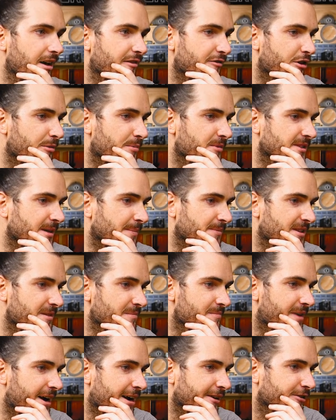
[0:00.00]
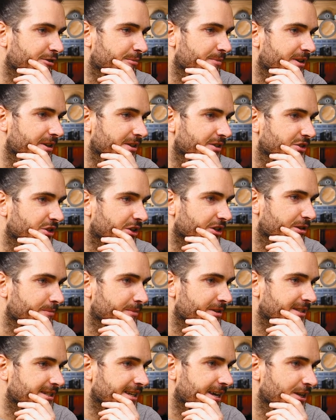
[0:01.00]
I've opened up the micro:bit
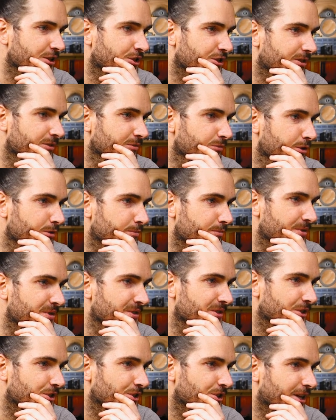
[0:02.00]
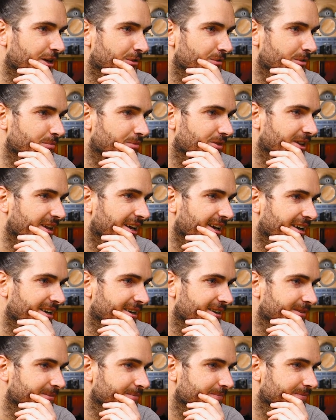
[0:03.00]
documentation. What music shall we
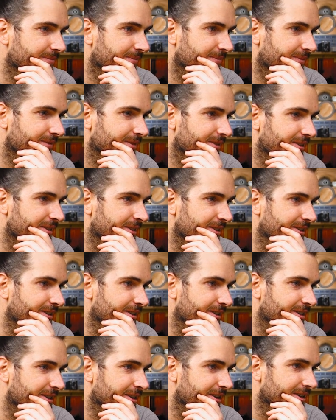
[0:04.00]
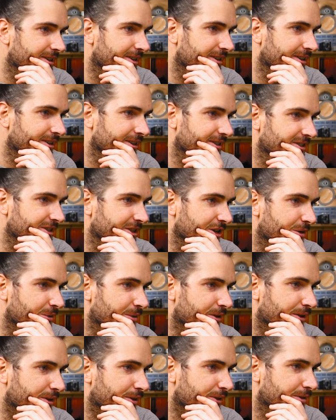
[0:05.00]
play? Let's go
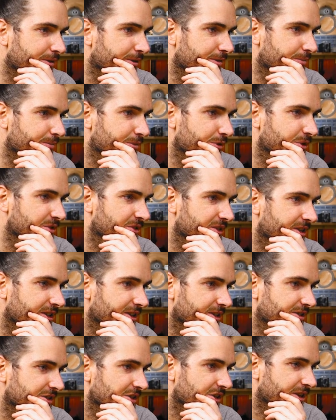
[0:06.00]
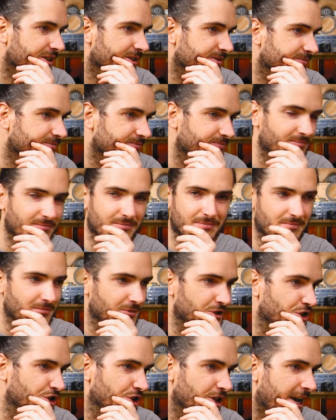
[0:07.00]
with
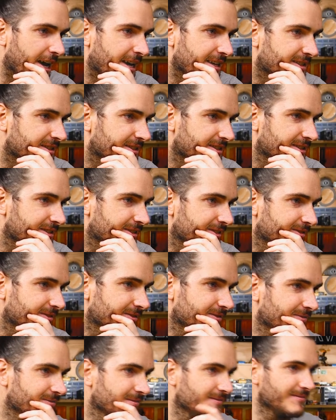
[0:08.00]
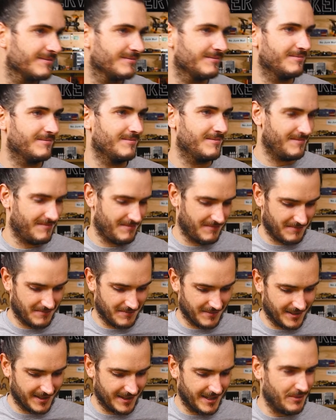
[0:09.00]
music.chase.
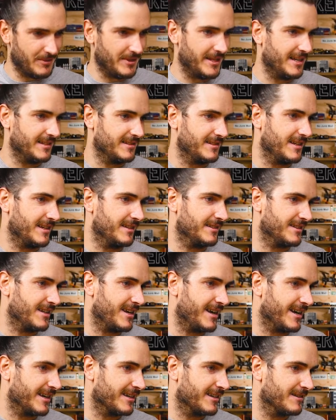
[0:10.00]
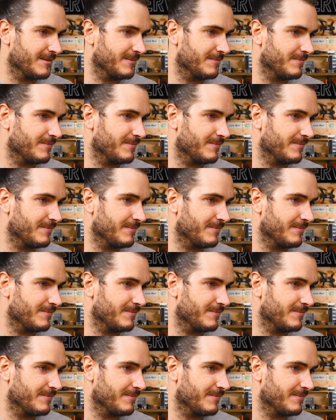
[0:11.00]
See what that sounds like.